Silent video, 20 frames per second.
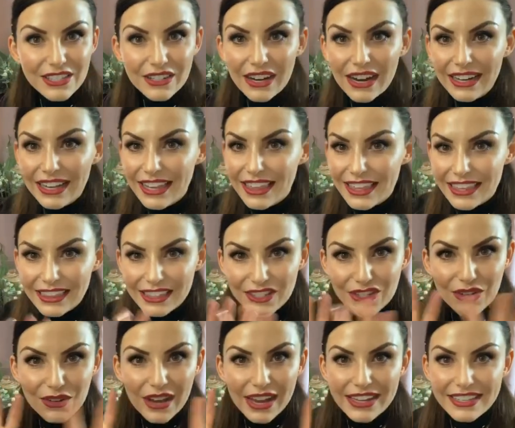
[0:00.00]
or anything that
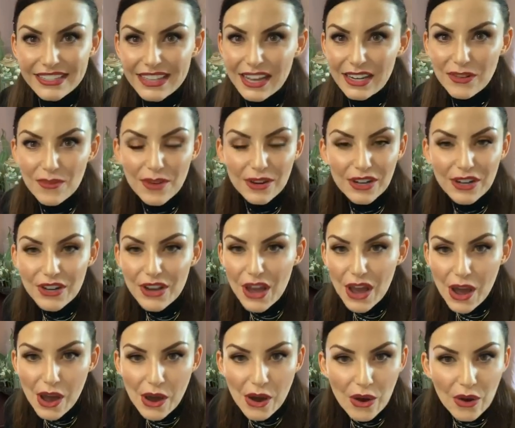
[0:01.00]
you guys kind of want to
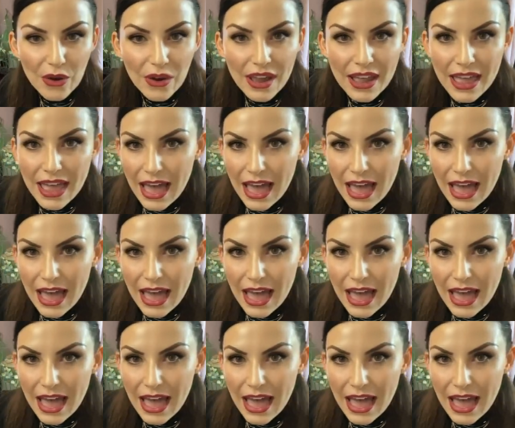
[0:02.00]
know